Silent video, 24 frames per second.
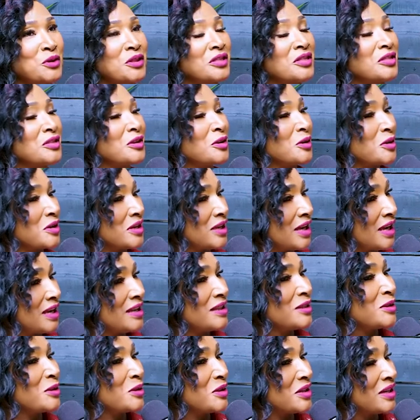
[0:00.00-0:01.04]

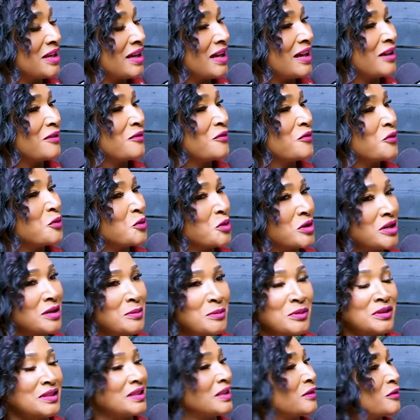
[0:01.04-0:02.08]
thirty-eight, thirty-nine, forty,
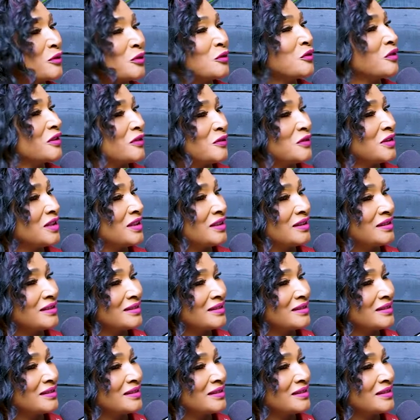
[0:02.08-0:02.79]
but never fifty.